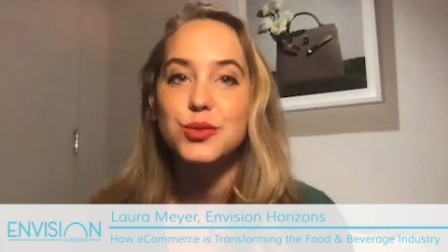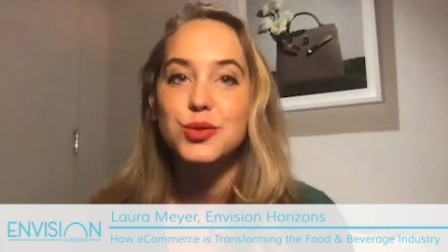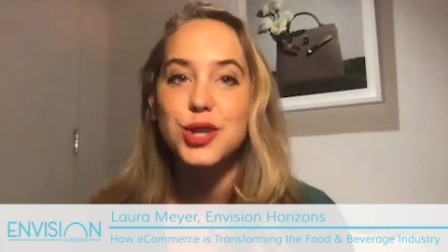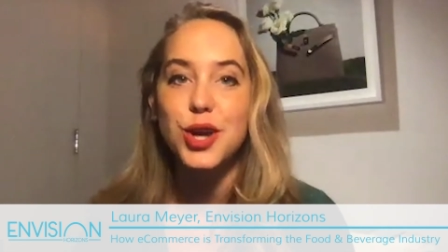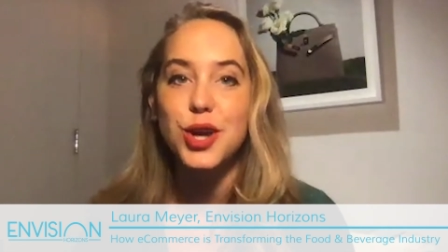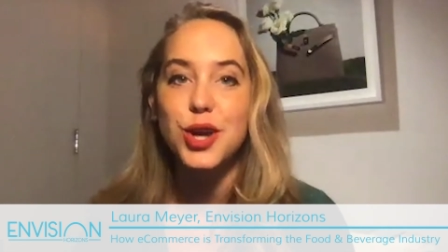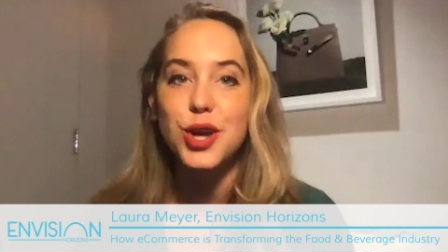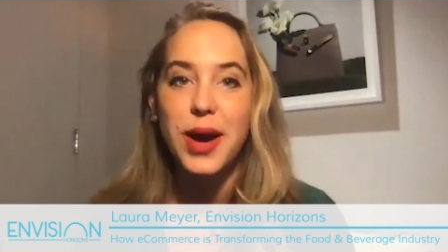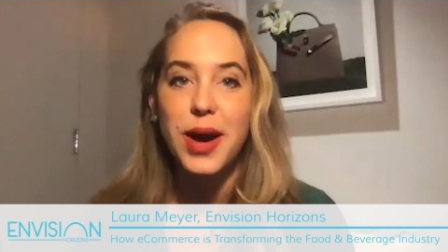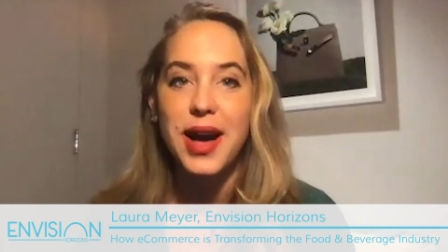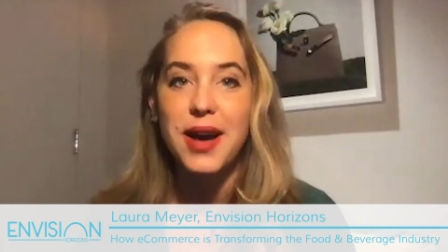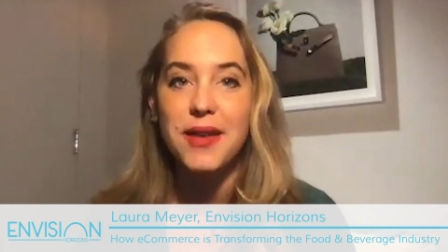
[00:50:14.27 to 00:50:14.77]

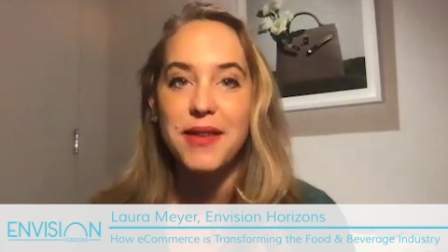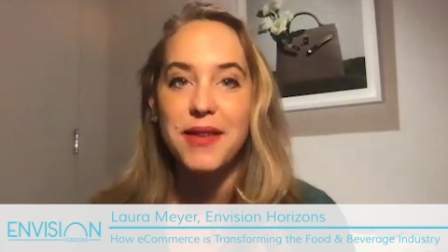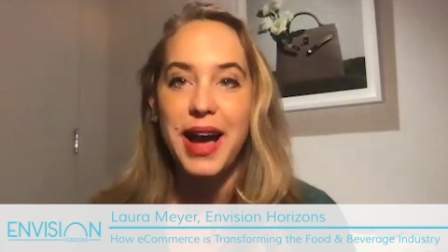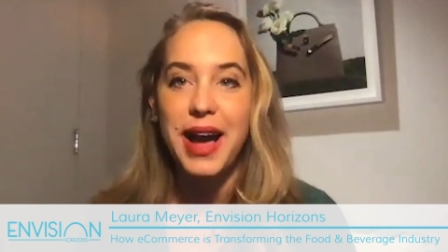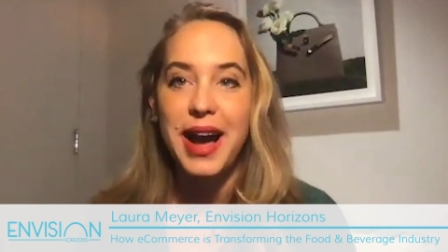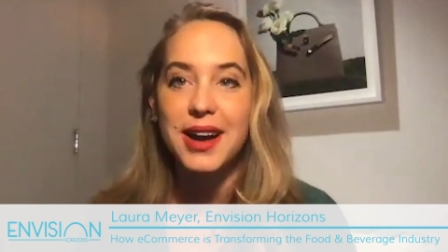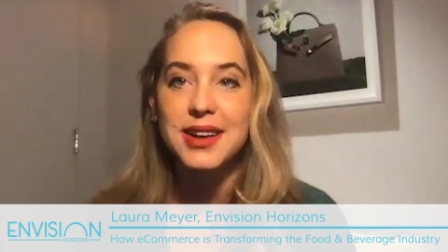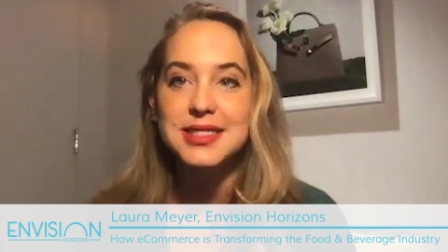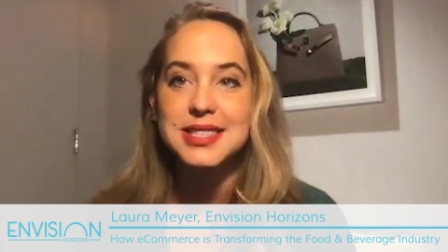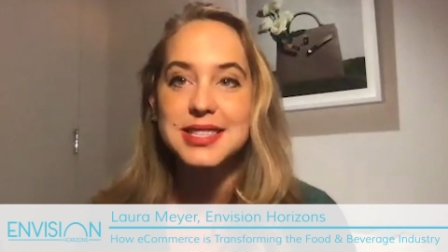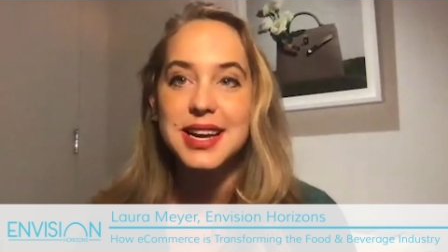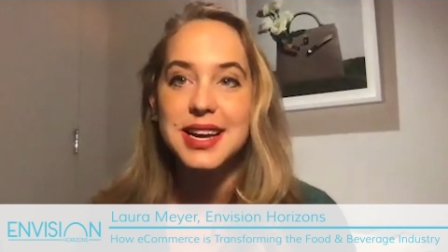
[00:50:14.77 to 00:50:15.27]
don't have
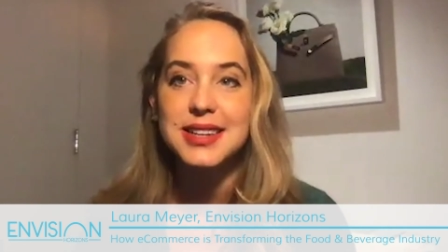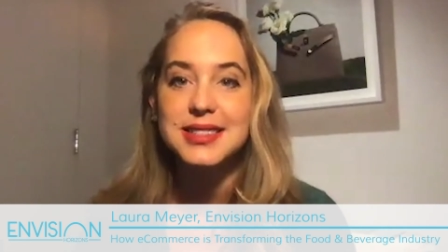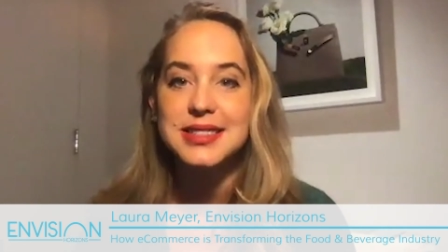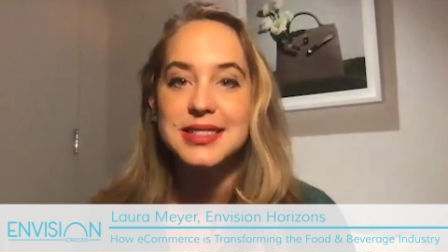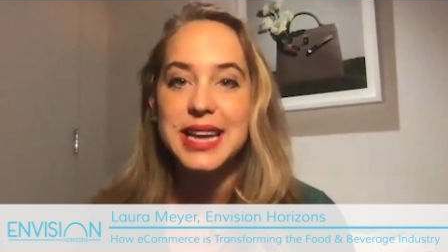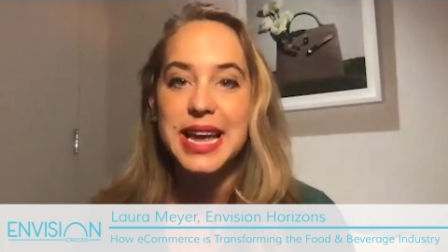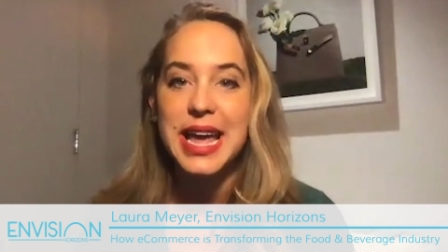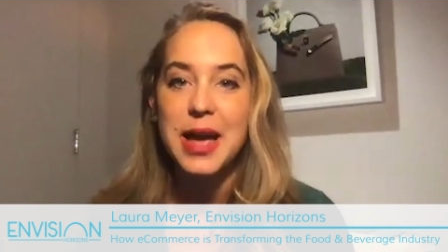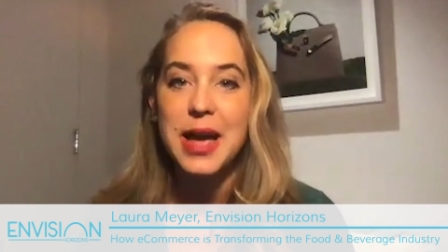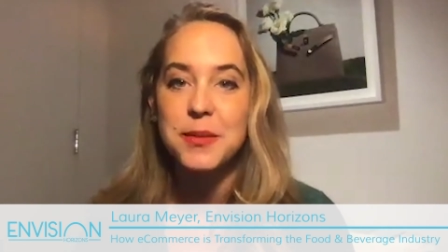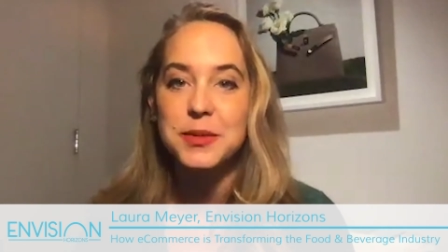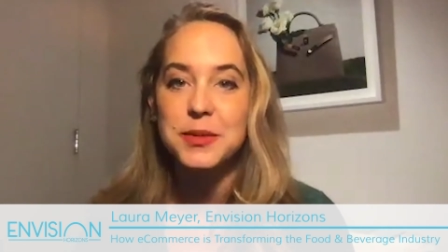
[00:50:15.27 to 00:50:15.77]
access
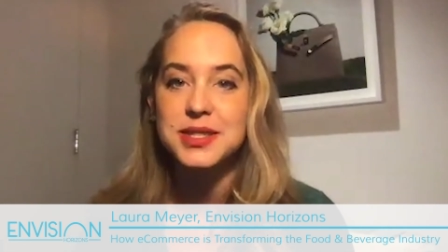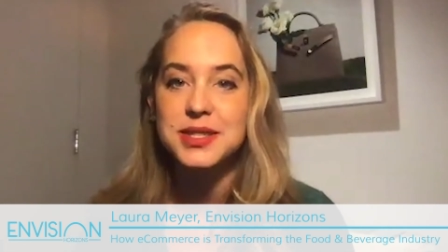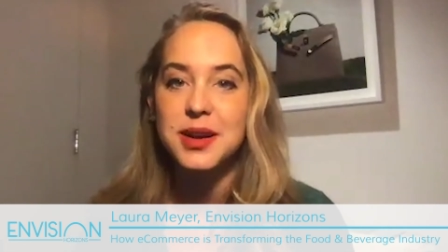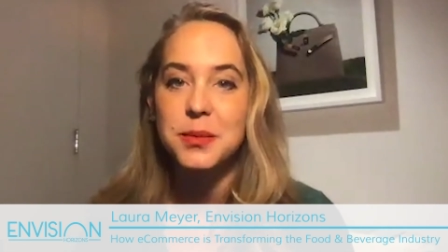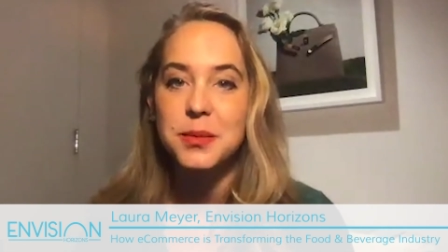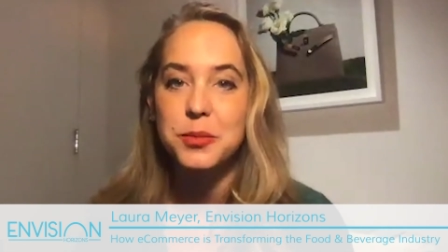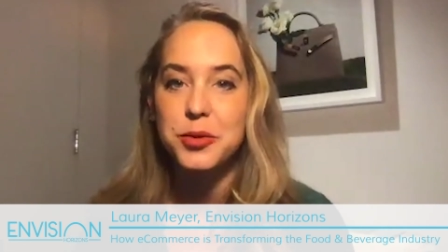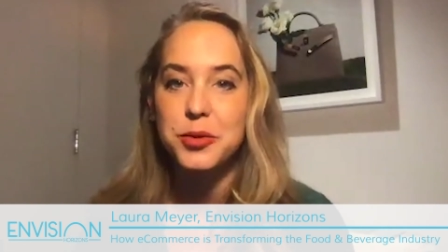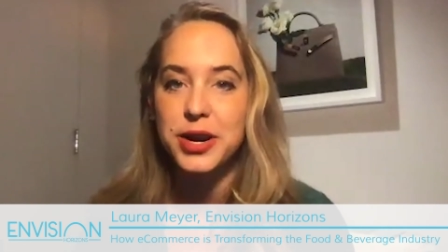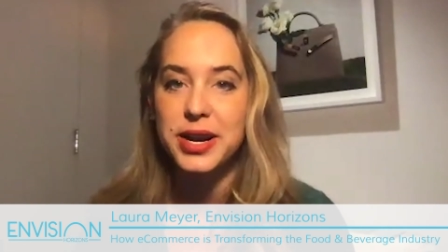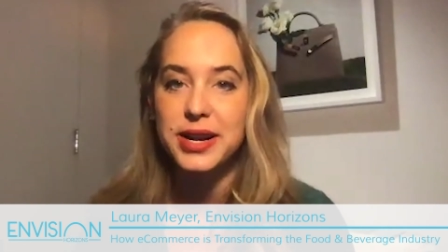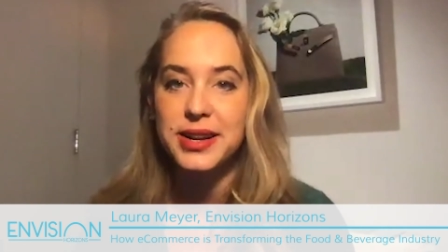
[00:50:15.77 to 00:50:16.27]
to Amazon
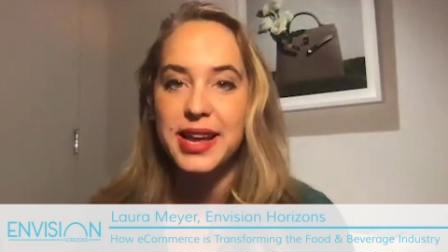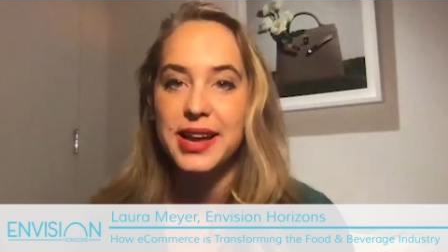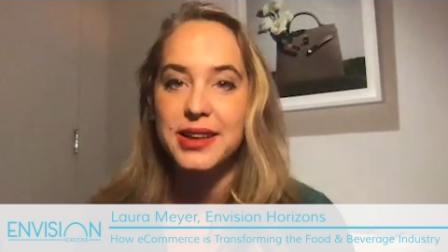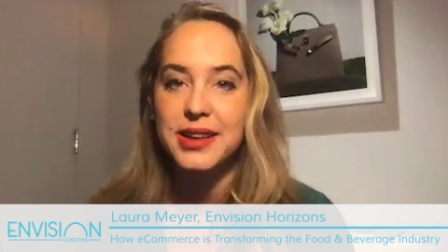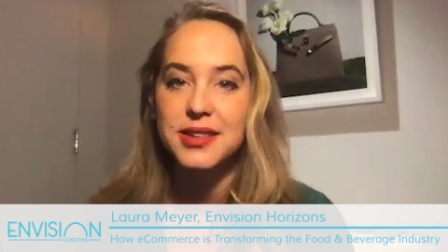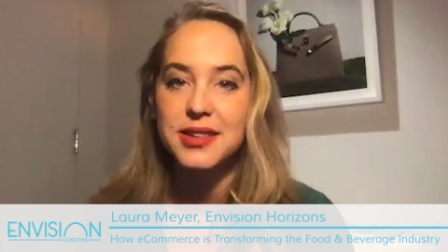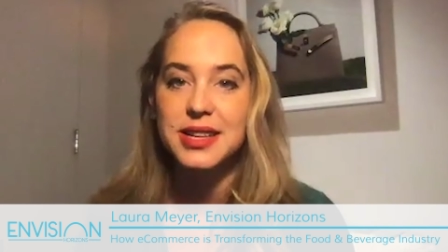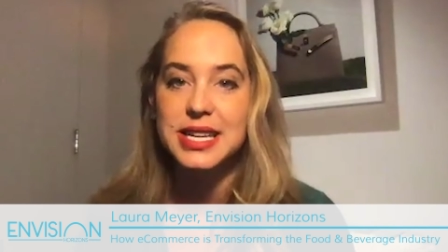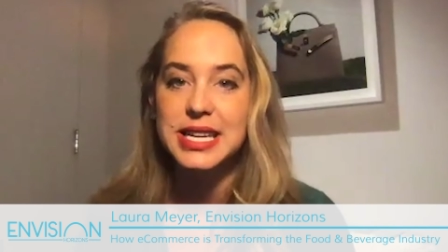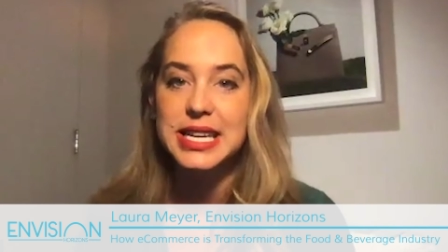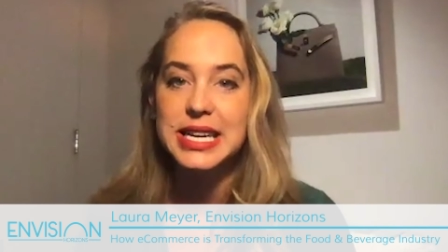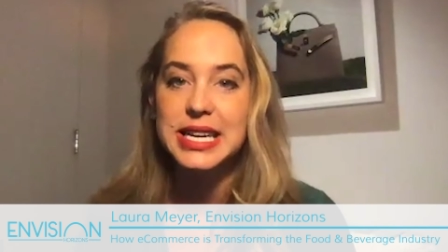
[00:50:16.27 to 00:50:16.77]
Brand
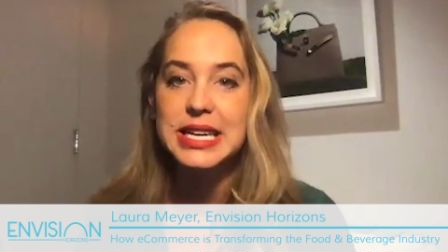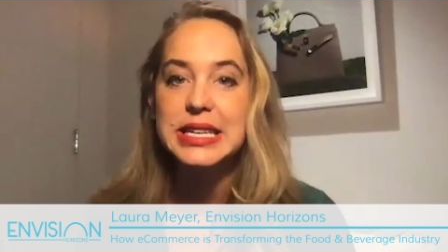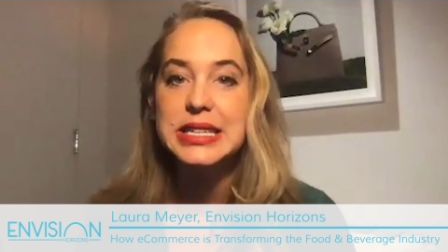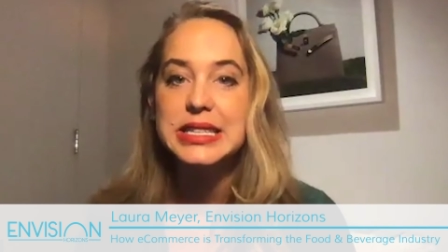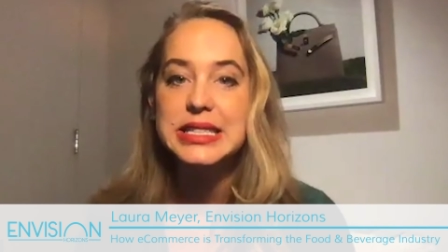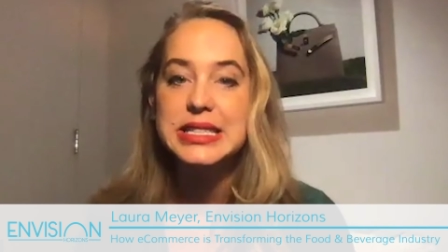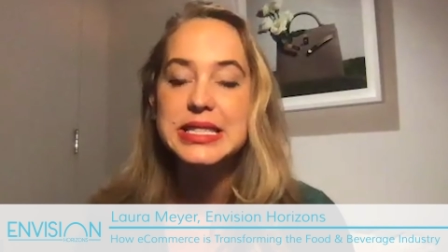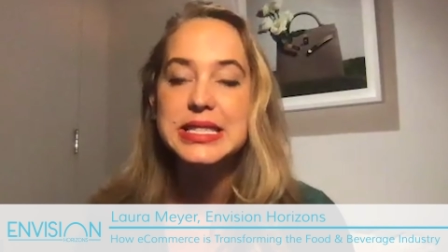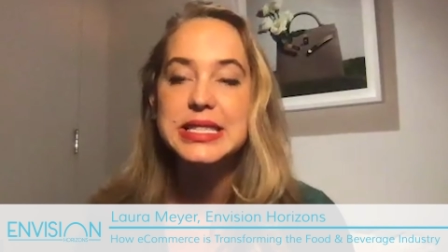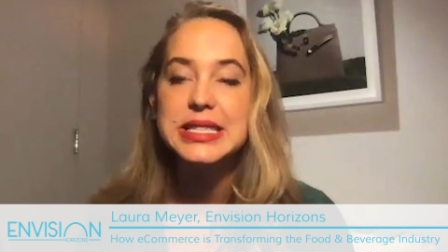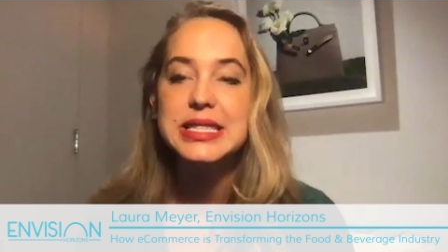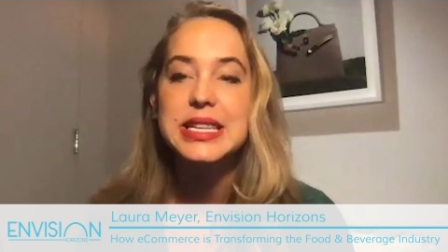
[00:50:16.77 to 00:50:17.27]

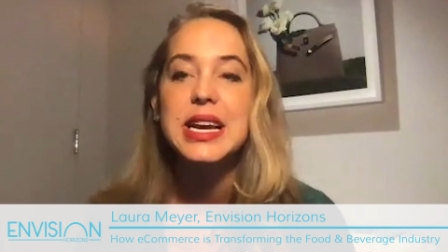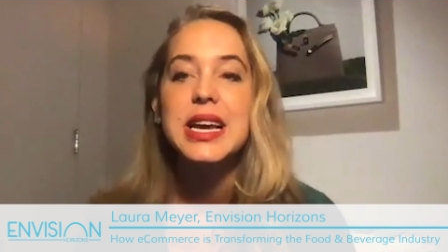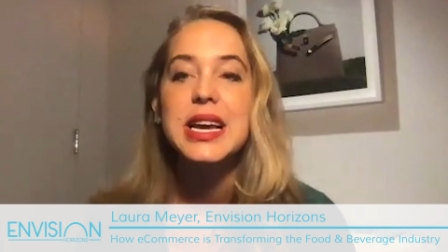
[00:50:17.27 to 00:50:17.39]
Analytics,